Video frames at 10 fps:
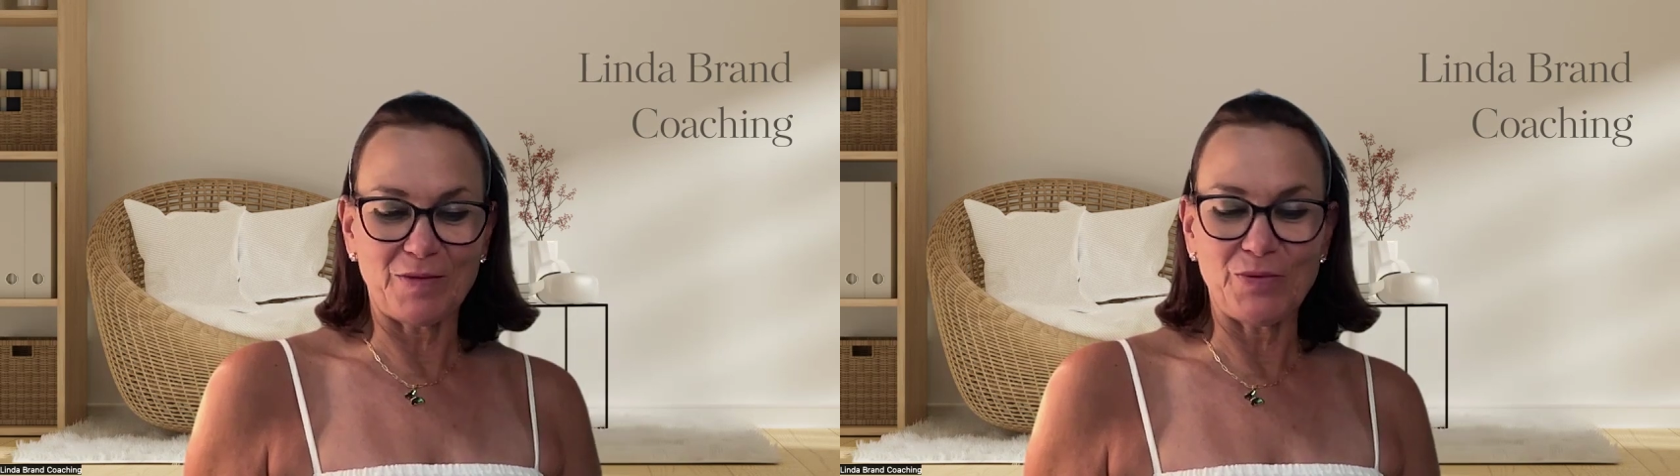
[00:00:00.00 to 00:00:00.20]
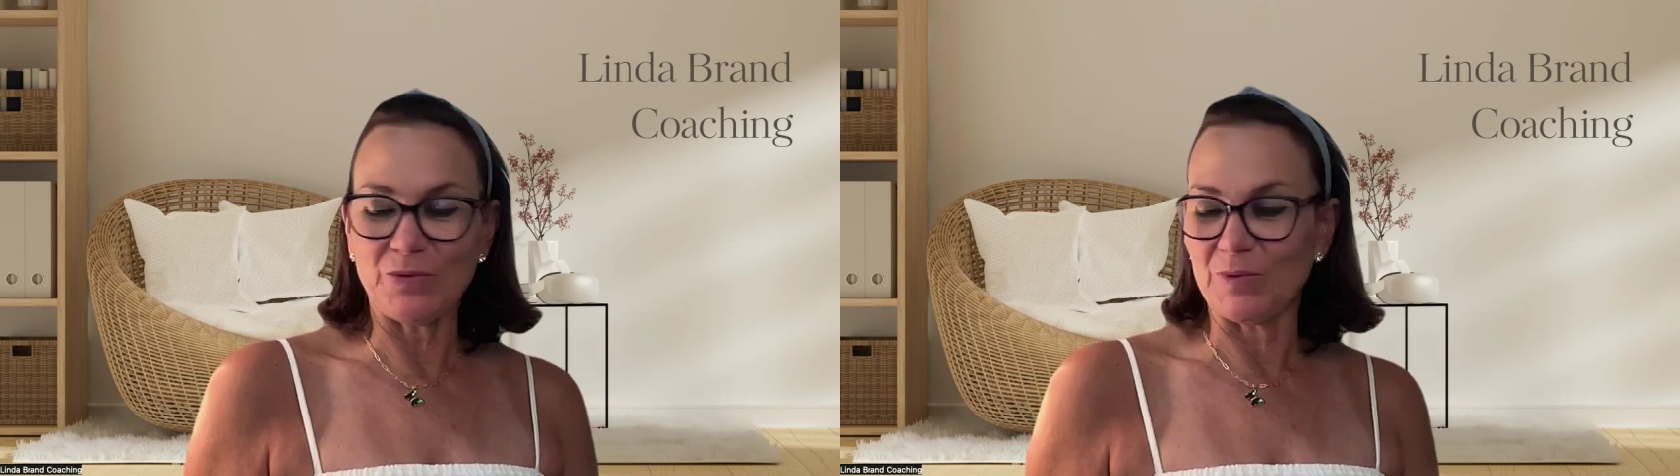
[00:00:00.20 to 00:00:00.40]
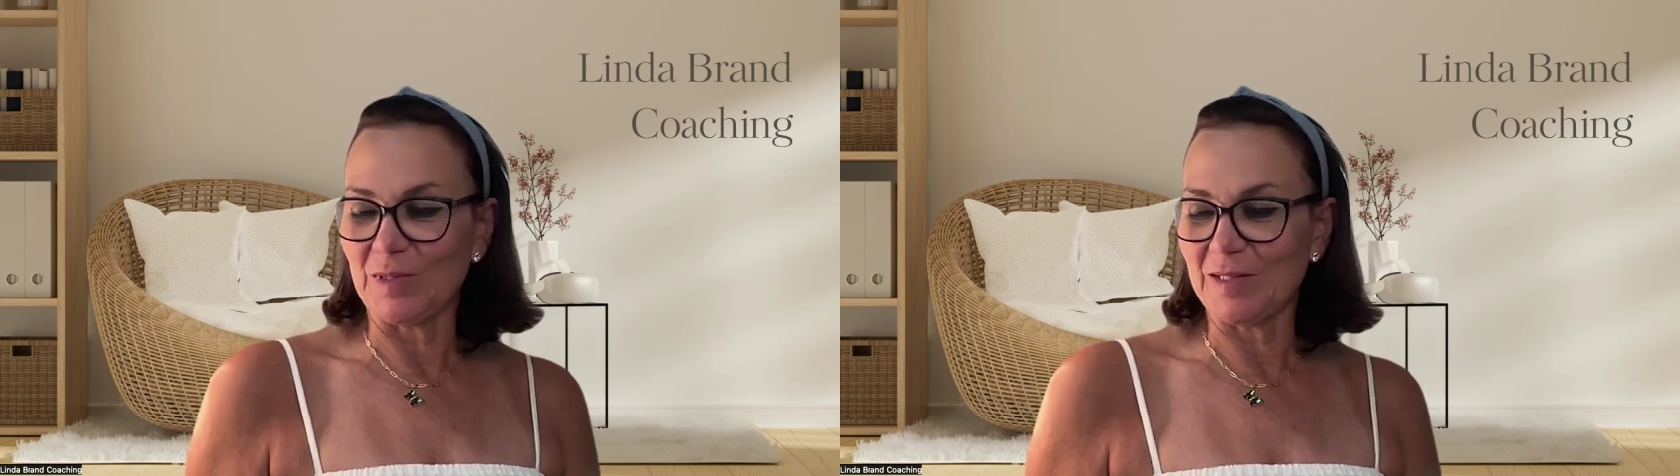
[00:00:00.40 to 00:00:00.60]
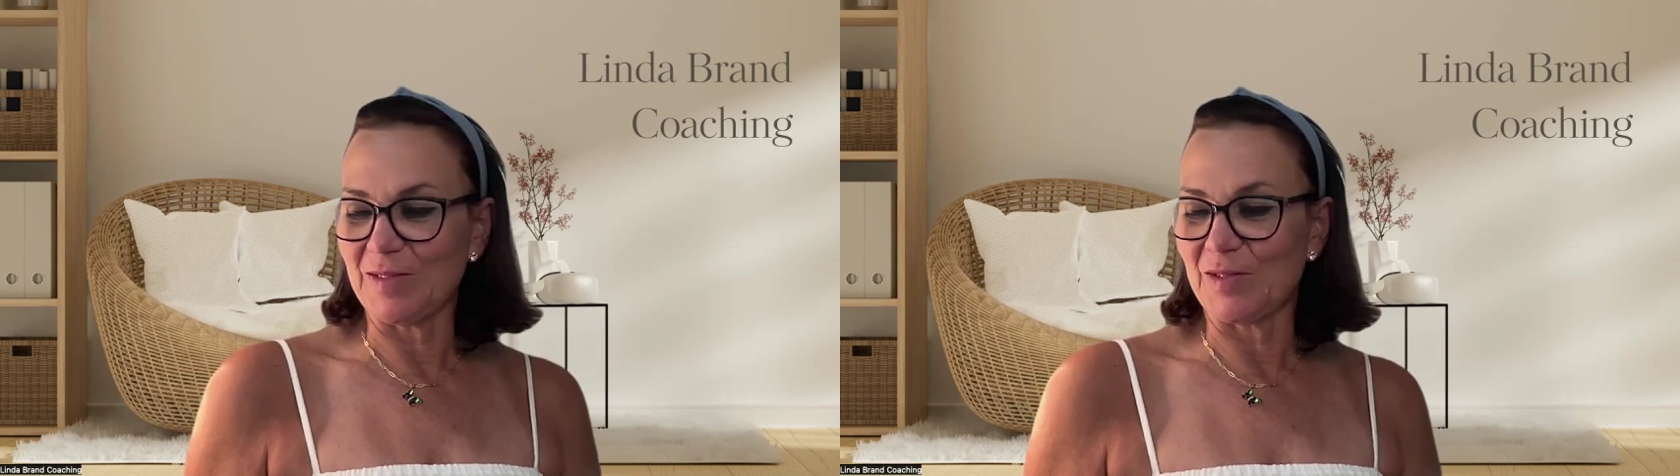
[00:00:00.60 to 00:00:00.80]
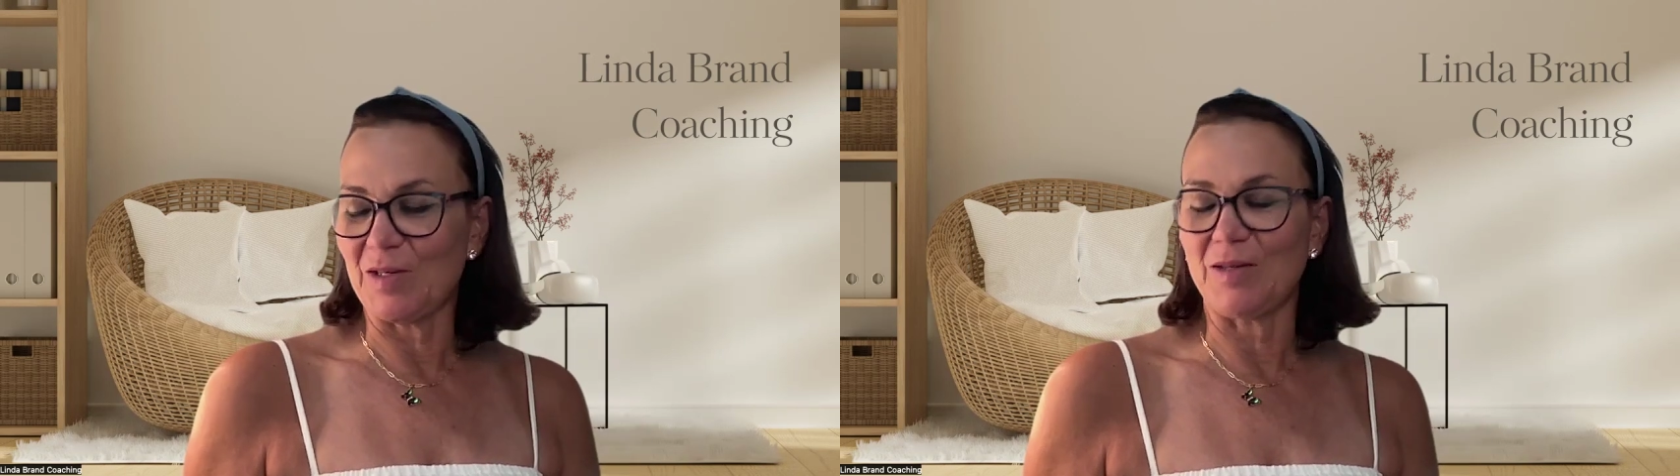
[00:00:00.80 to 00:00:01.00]
Ooh,
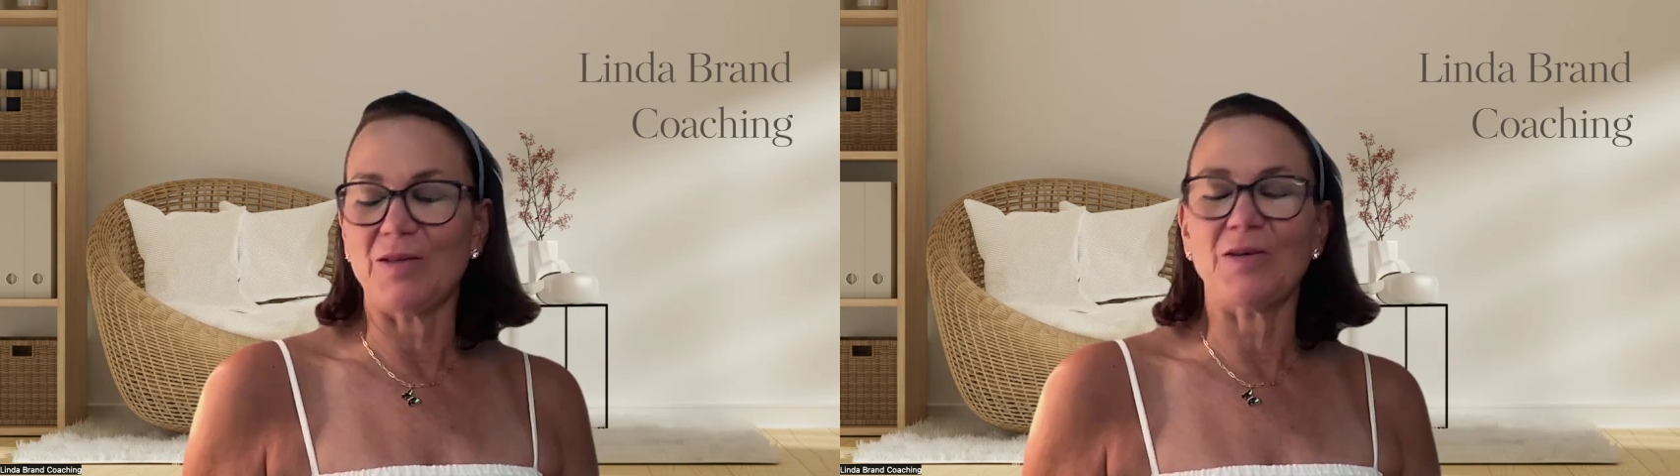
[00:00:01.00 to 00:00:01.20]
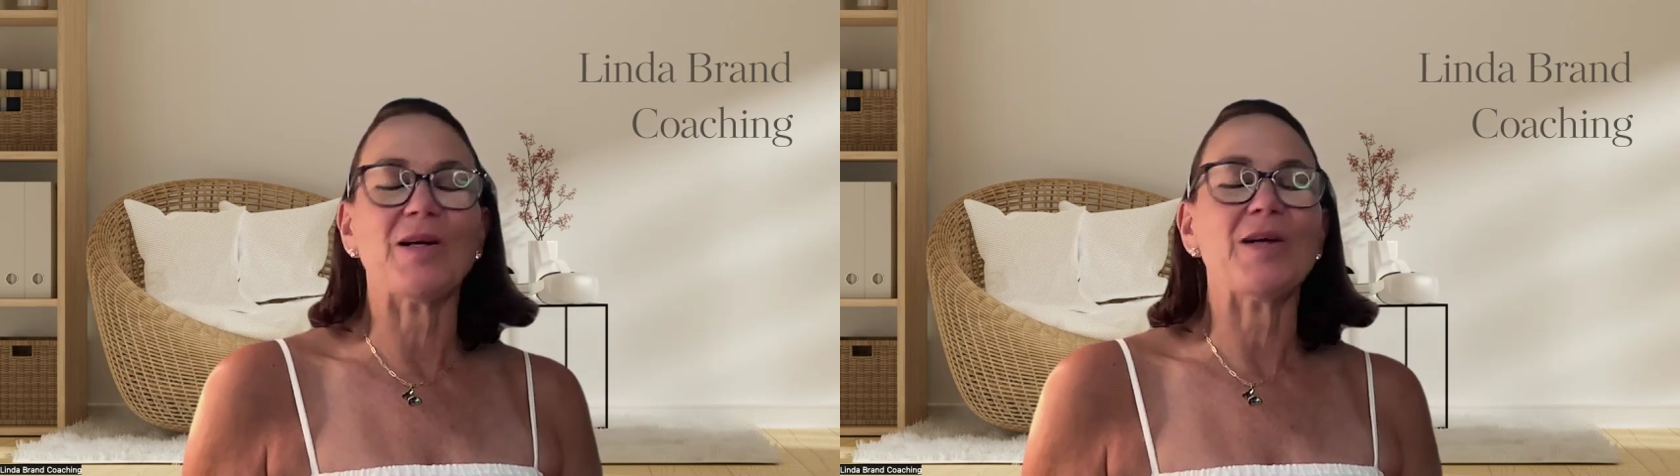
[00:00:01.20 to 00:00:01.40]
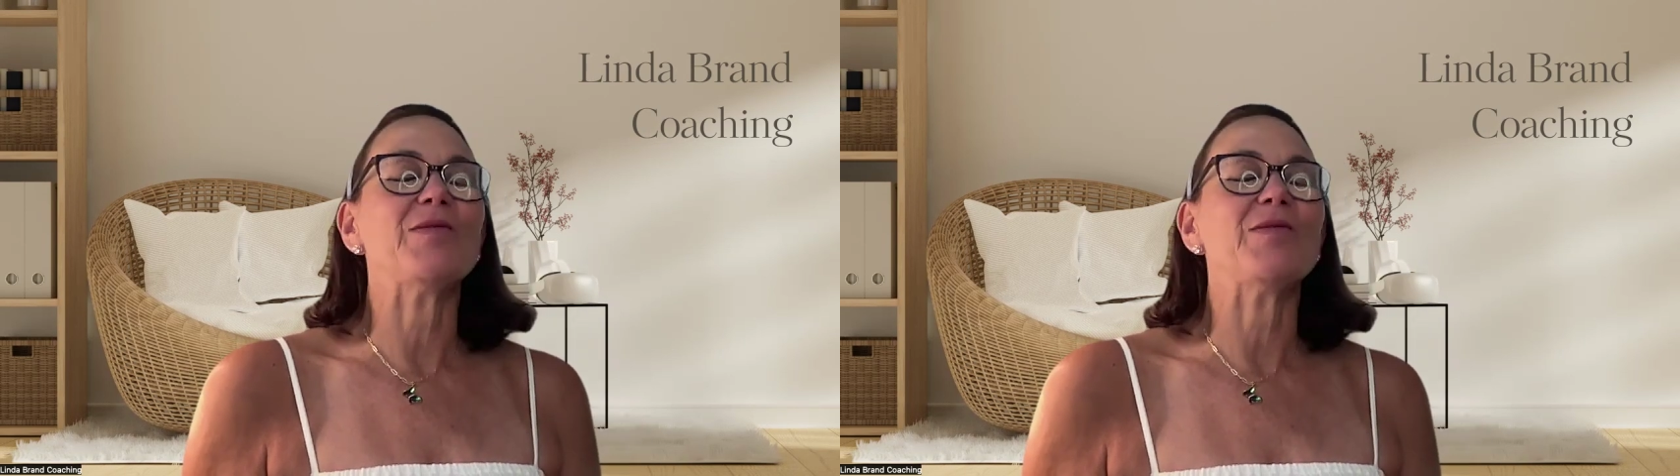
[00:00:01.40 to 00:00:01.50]
that's good. All right,